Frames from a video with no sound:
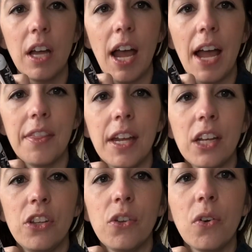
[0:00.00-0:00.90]
and
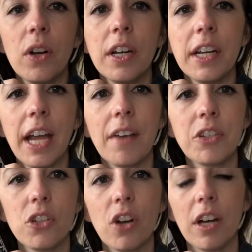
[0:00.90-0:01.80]
then you're going to have to
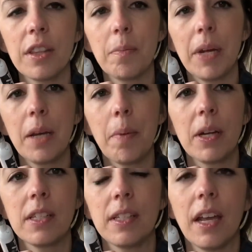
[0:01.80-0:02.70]
draw on the break
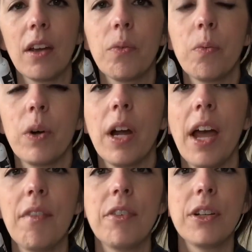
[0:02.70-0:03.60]
apart stick
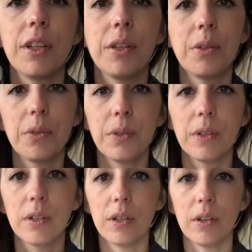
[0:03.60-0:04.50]
wherever you
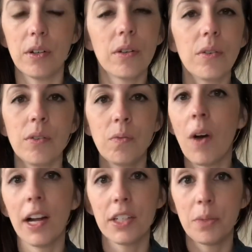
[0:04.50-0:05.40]

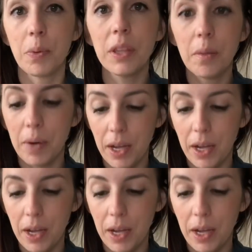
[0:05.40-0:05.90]
want to put the break